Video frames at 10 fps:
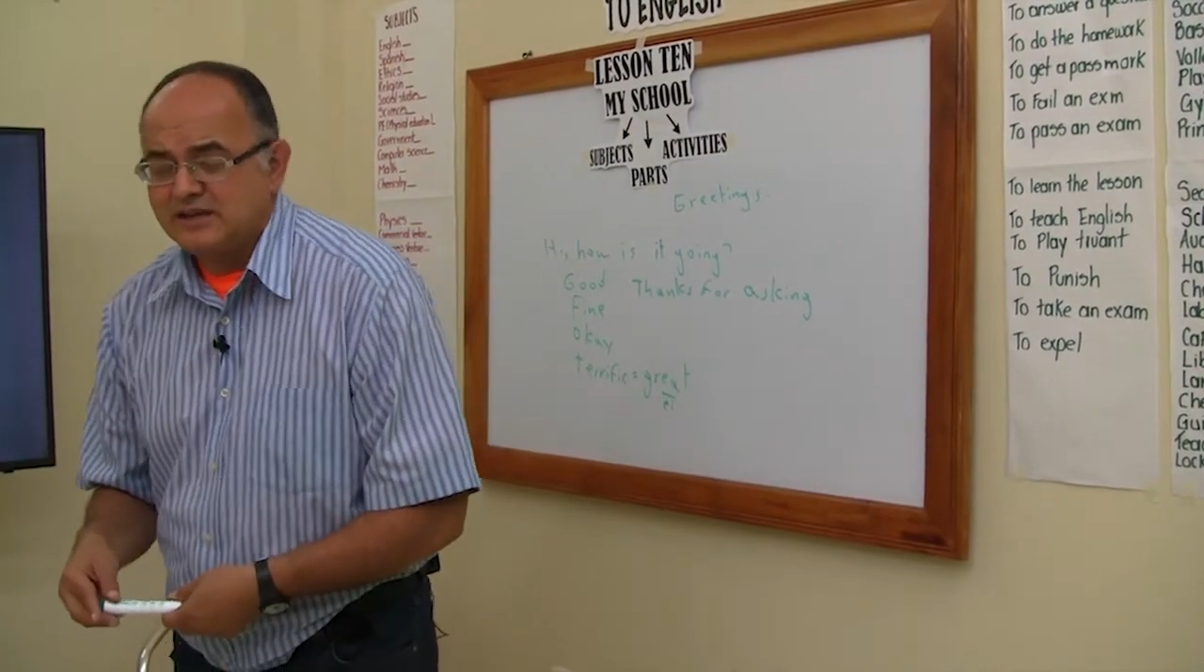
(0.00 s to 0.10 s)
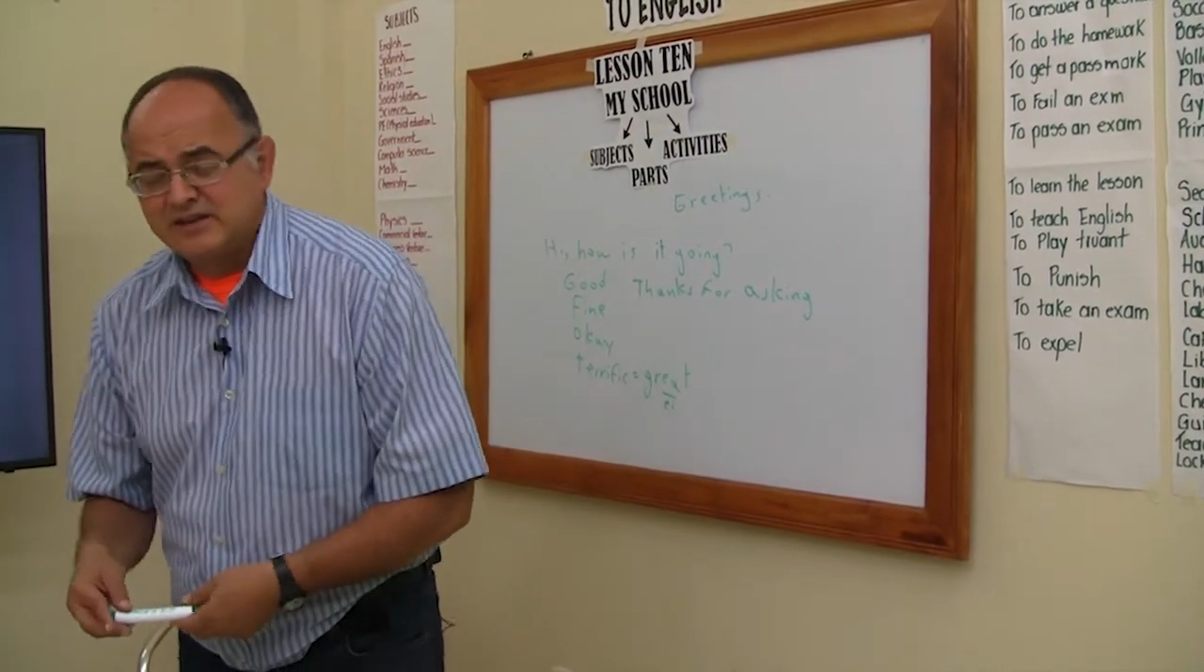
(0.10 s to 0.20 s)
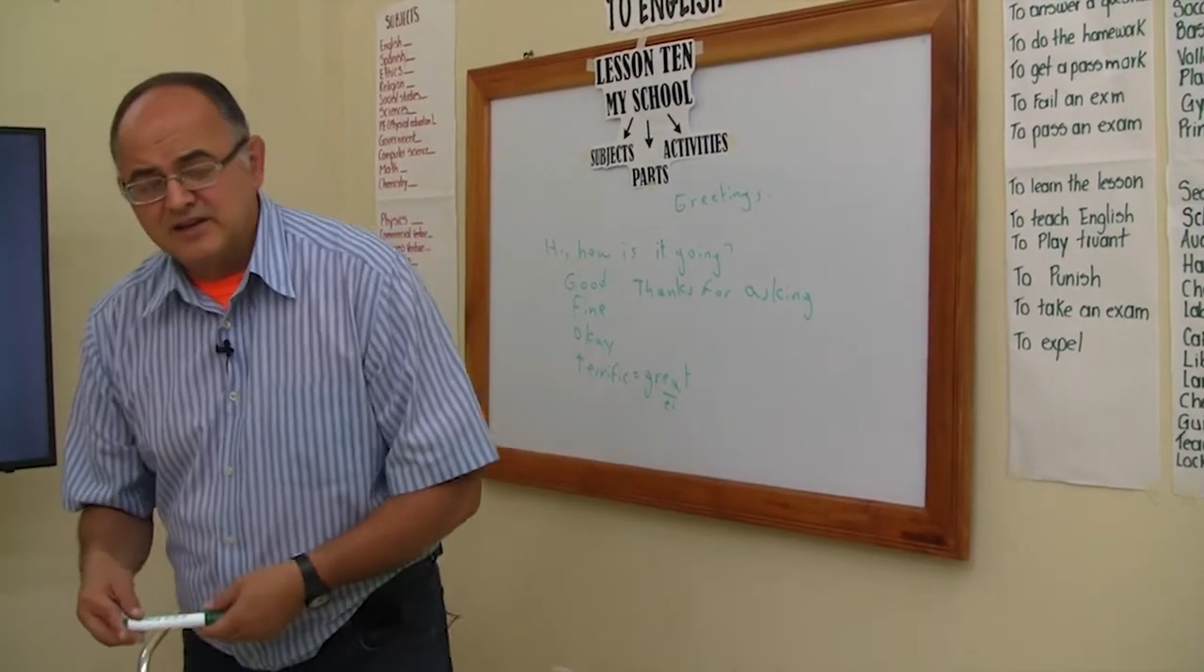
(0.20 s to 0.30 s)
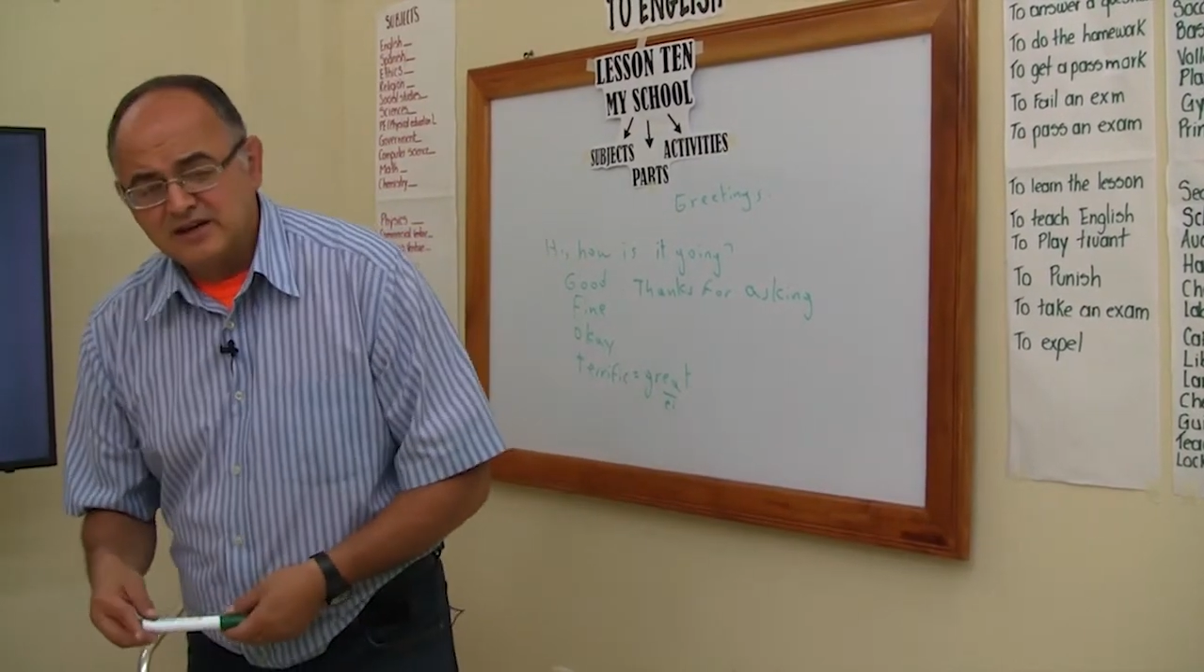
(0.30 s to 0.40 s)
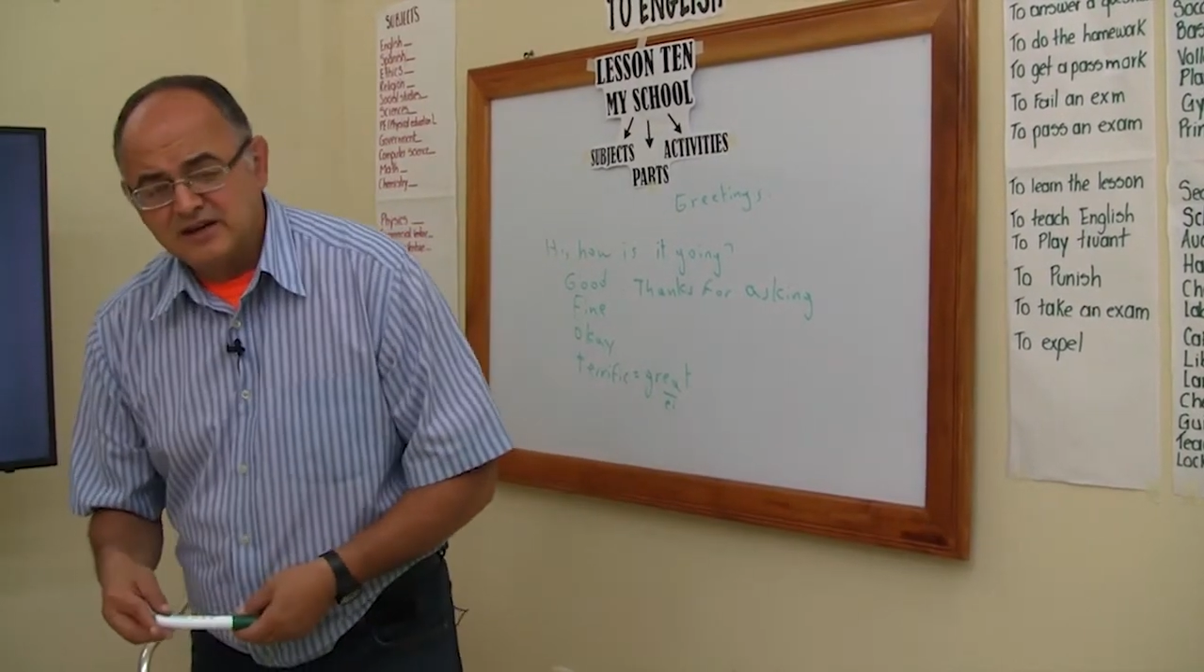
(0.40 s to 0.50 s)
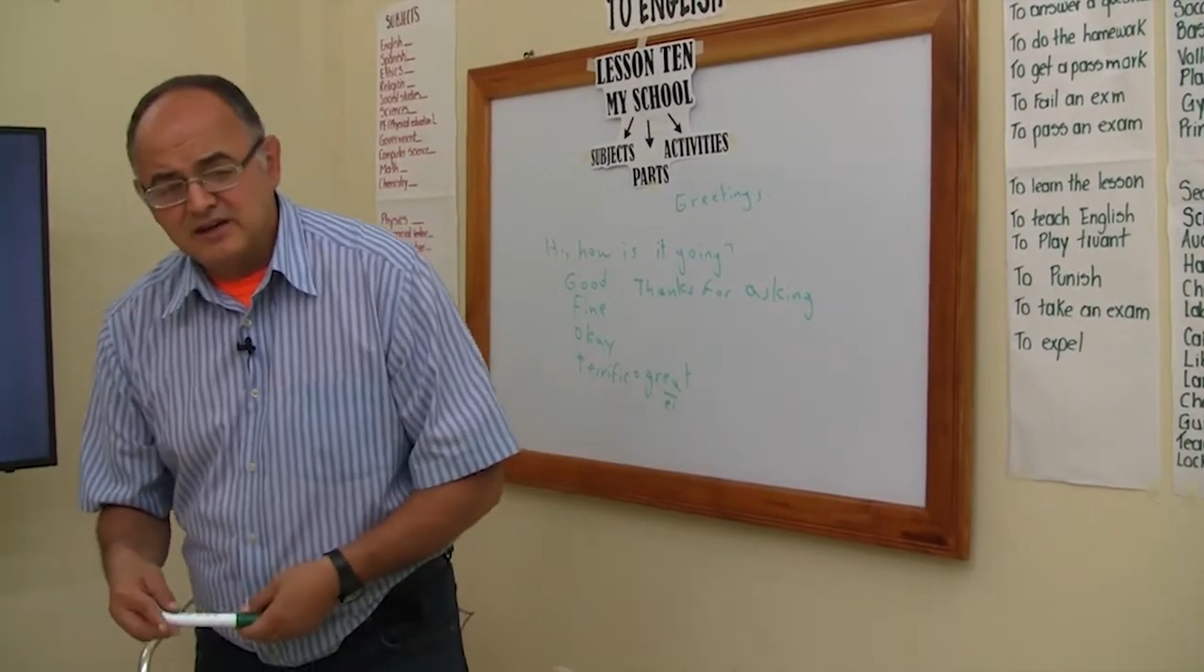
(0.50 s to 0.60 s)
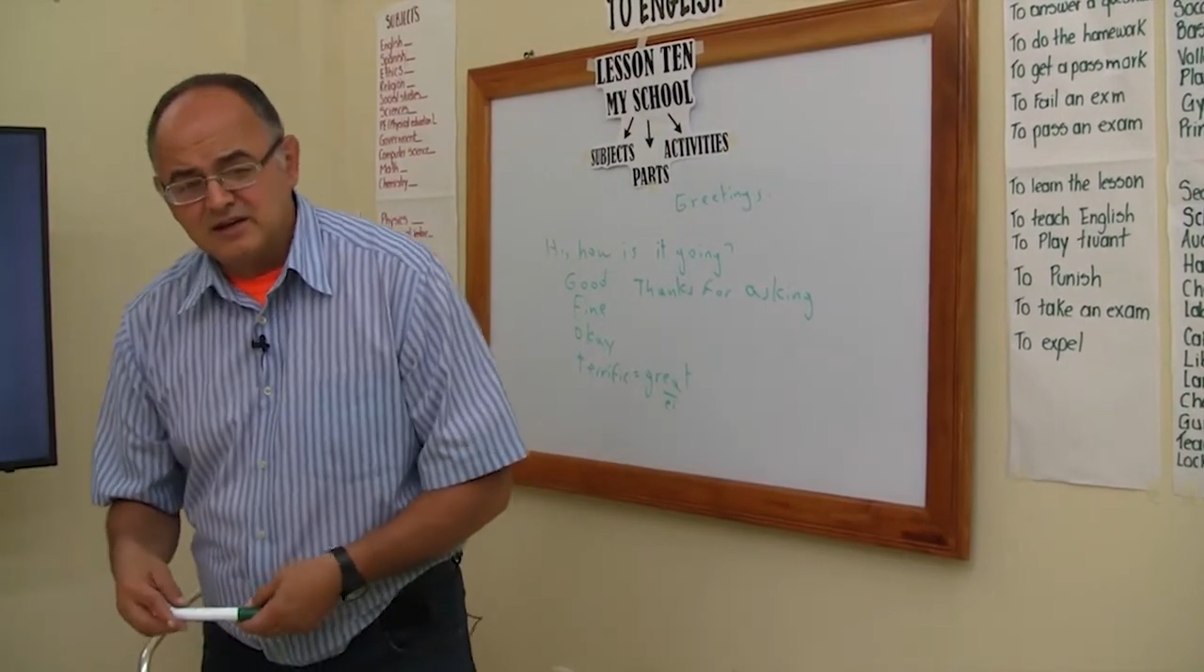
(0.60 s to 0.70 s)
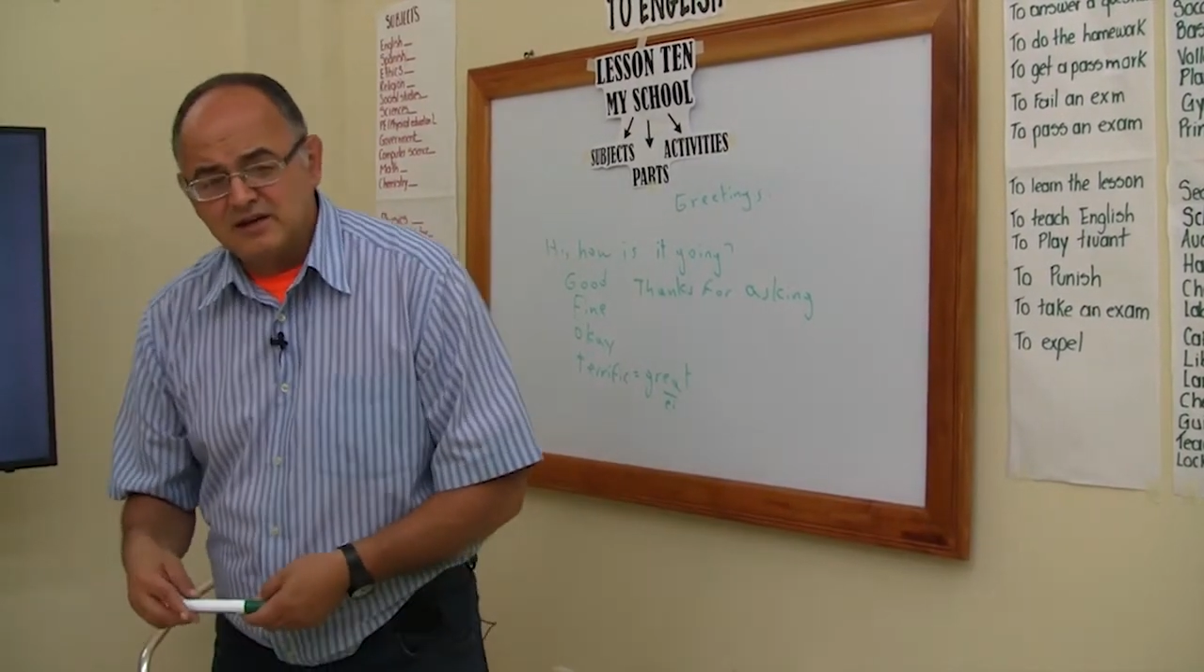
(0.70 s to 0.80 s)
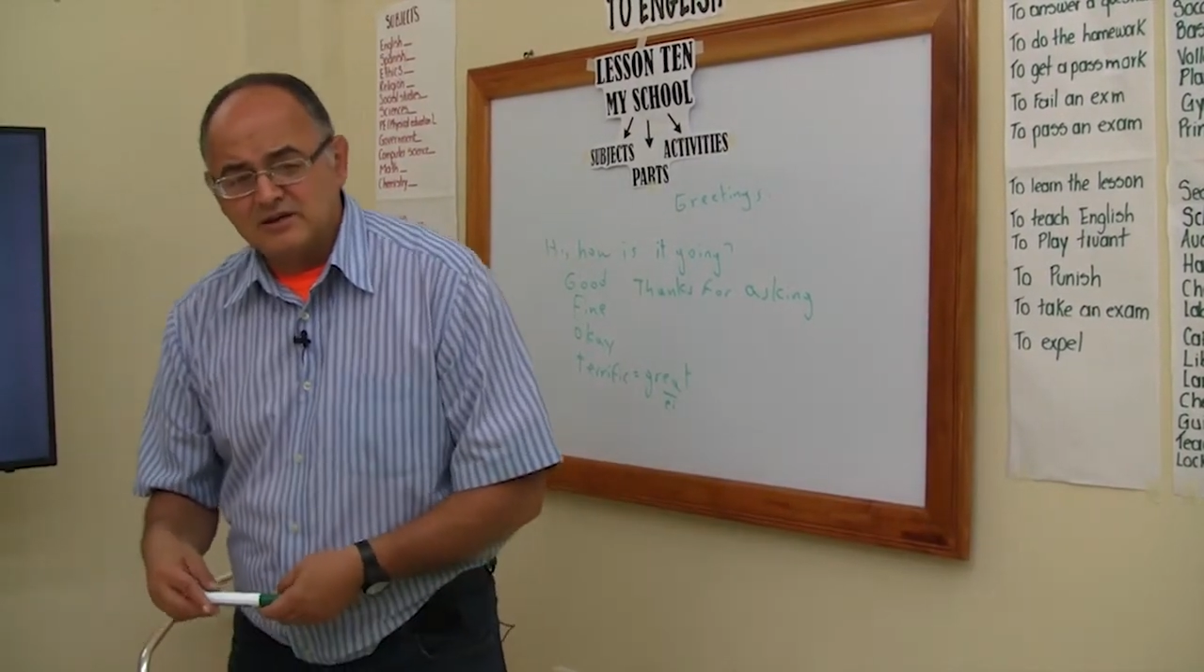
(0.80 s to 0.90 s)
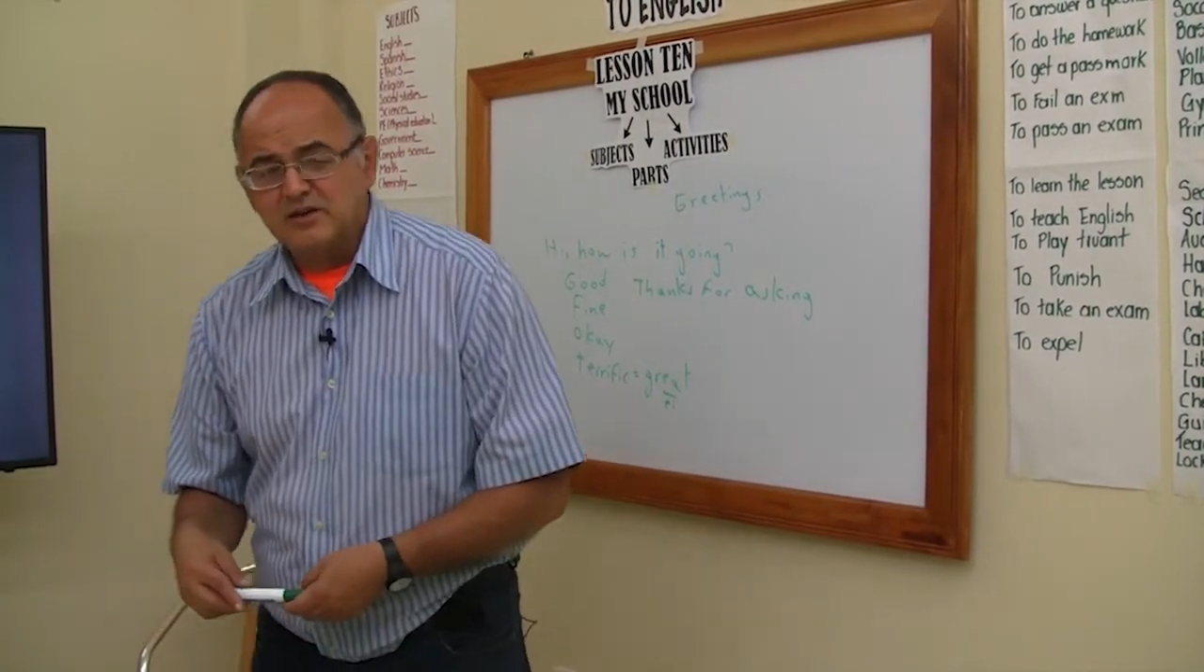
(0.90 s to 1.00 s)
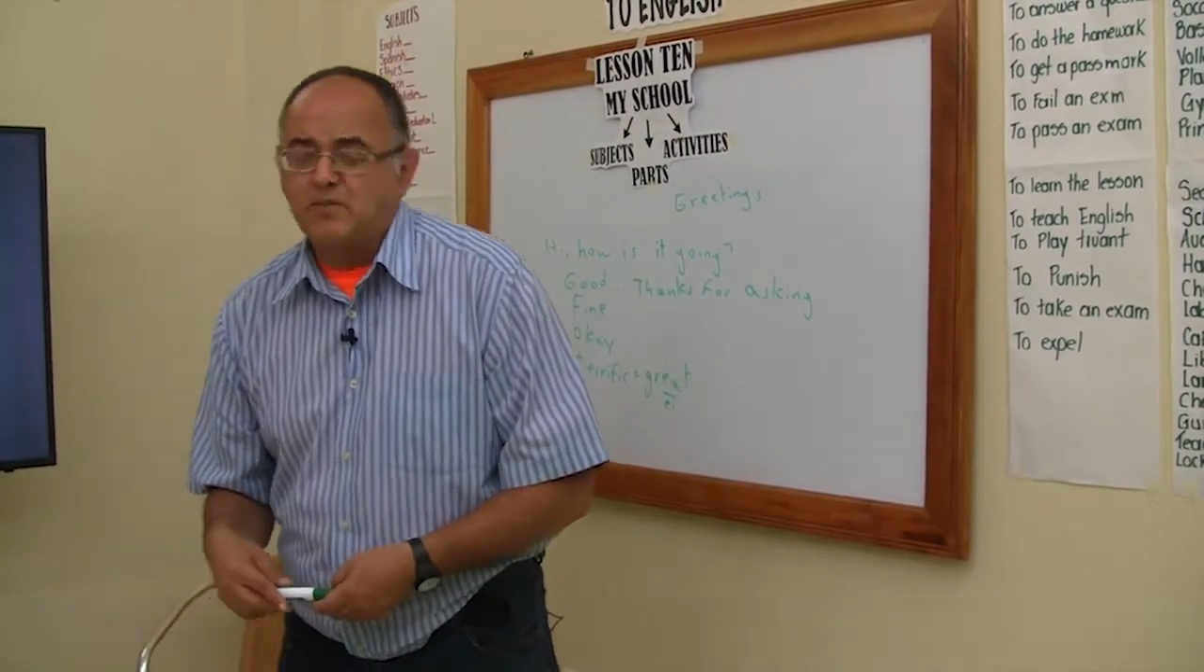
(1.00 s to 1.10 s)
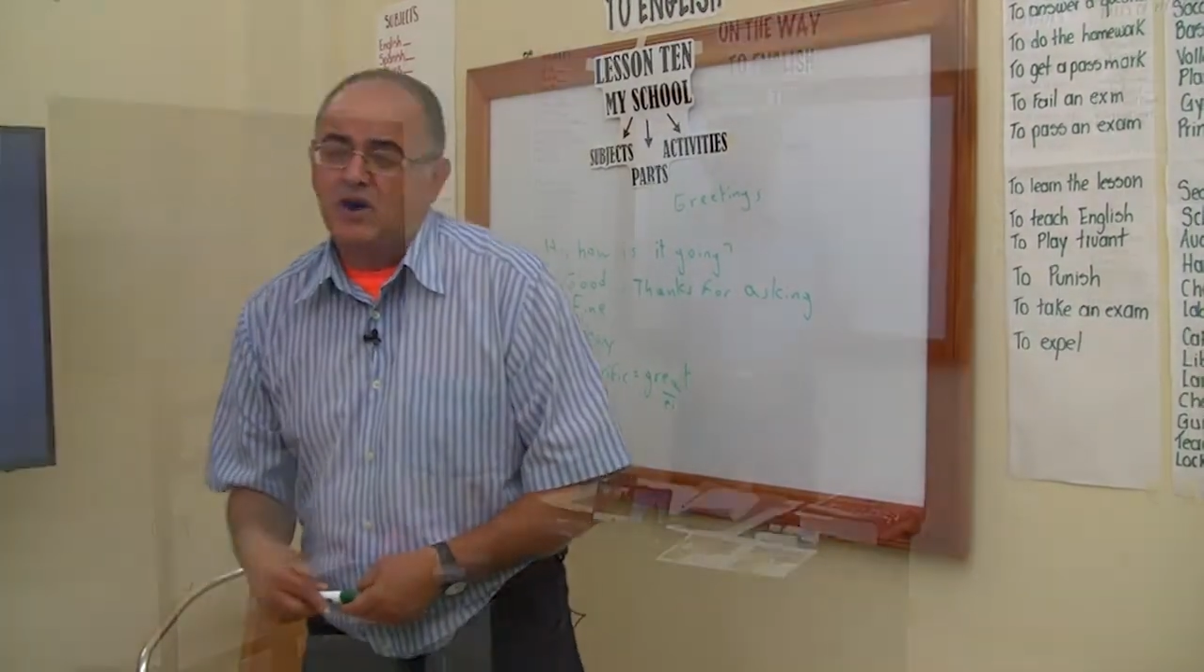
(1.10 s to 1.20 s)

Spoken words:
the